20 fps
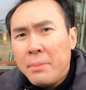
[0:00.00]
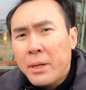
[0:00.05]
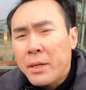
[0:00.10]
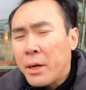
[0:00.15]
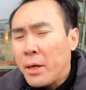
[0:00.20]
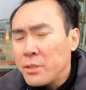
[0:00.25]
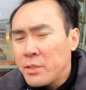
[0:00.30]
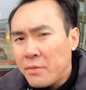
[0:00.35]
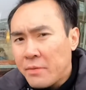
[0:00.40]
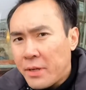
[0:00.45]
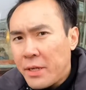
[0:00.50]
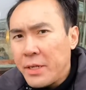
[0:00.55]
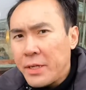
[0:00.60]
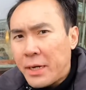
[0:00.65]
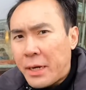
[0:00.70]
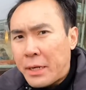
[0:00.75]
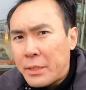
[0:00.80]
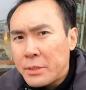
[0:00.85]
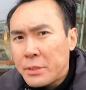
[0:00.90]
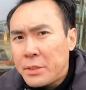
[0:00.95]
Because of
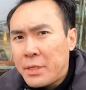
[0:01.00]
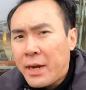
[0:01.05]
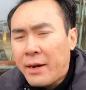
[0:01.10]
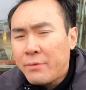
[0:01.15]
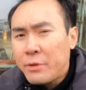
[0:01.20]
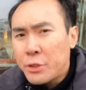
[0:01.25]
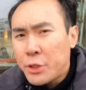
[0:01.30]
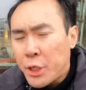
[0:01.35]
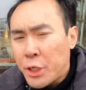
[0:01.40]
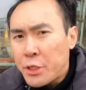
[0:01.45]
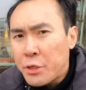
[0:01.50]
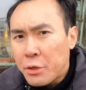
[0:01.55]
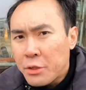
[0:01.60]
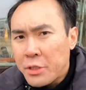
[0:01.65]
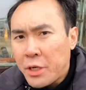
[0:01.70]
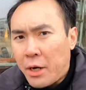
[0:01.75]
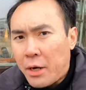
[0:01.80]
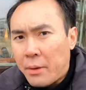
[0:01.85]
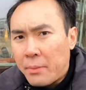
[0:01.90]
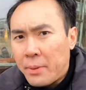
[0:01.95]
English, they have to change their
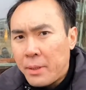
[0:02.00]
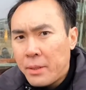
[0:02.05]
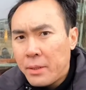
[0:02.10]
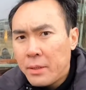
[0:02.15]
job.